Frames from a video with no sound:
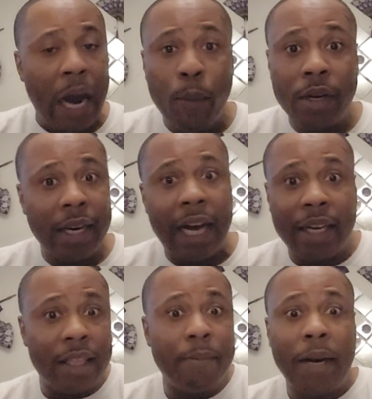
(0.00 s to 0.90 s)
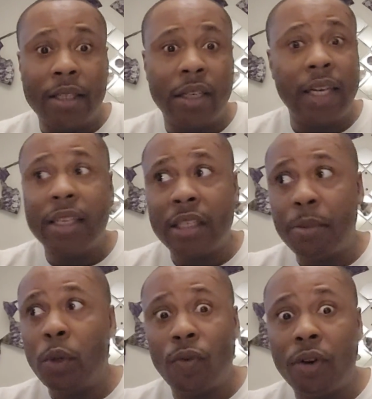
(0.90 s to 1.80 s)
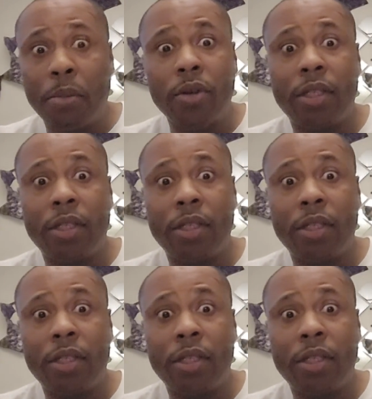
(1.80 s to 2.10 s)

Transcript: I wouldn't have got nothing back till like December, November.